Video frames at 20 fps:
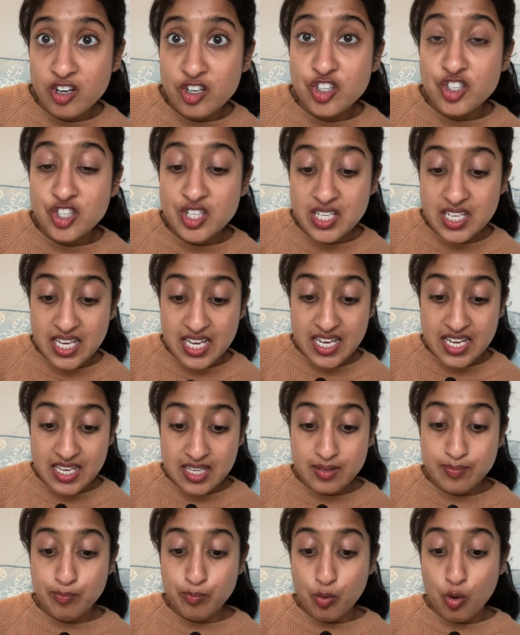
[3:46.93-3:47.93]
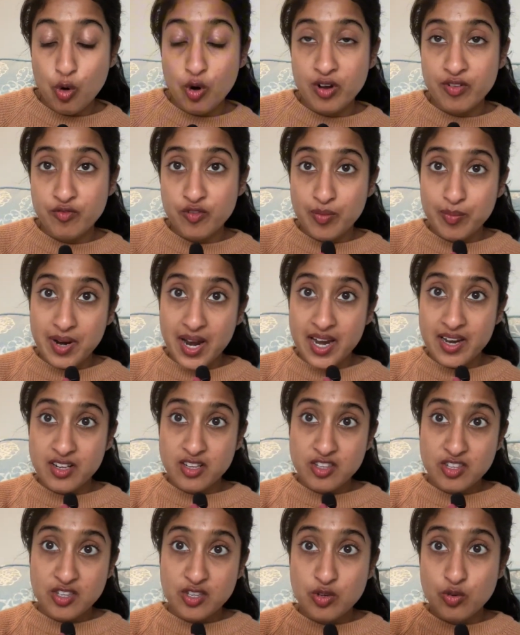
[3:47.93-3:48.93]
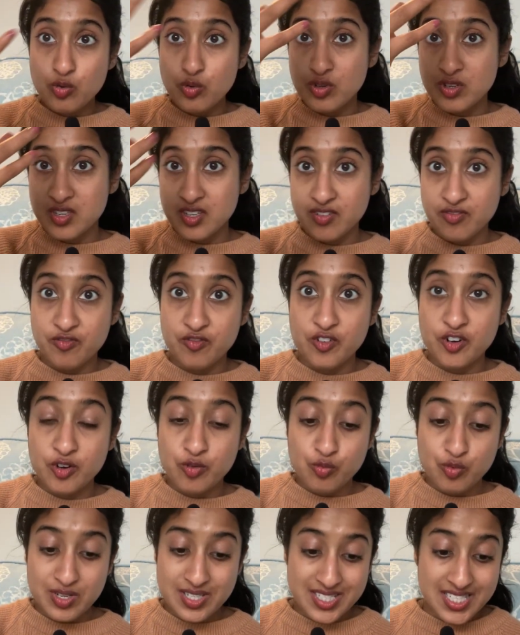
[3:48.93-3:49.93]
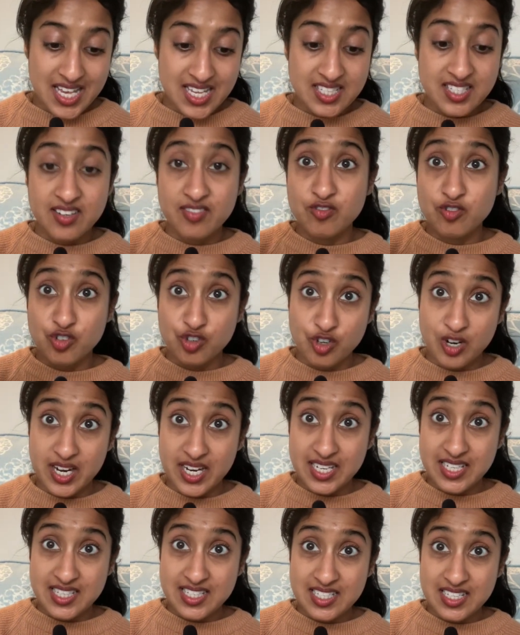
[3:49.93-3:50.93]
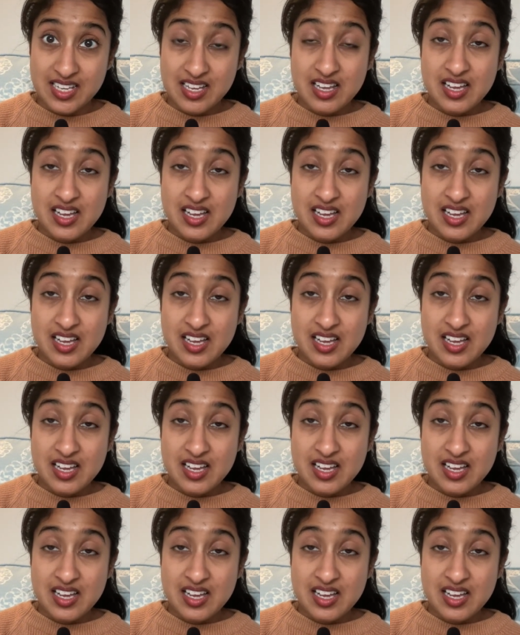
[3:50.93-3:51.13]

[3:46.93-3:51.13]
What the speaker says: she is born from kind of two different recessive traits.